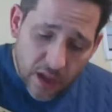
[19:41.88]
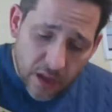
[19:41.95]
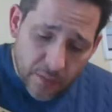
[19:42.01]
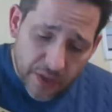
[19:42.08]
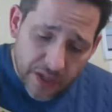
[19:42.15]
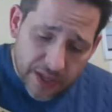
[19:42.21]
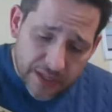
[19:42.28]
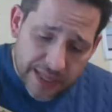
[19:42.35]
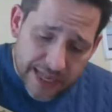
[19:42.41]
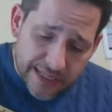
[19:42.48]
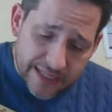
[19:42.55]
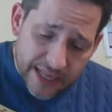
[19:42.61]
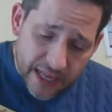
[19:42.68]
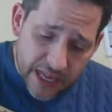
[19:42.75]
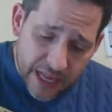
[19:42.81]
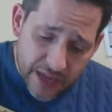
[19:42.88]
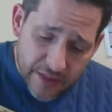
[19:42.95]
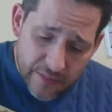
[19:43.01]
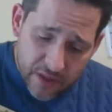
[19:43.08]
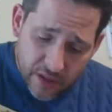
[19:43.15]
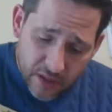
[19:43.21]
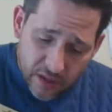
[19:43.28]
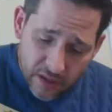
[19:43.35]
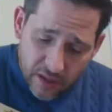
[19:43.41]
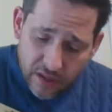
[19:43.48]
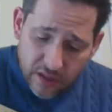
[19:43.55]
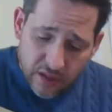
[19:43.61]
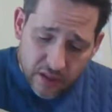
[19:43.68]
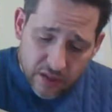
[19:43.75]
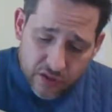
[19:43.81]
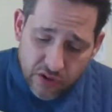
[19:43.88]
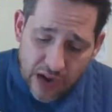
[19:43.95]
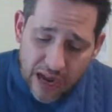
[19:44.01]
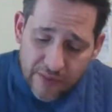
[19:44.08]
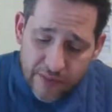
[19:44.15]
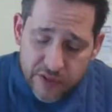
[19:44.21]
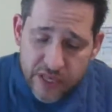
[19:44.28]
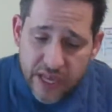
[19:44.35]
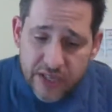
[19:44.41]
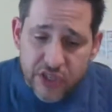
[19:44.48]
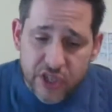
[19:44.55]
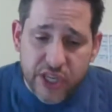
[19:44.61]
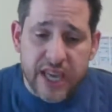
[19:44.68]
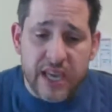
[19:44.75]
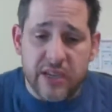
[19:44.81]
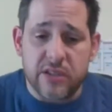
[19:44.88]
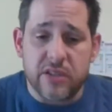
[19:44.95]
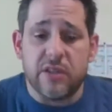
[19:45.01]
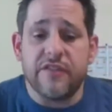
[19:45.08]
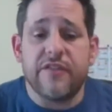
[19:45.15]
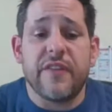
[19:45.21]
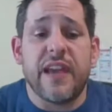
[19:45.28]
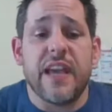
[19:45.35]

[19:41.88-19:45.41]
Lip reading: It is that time. Driver's education.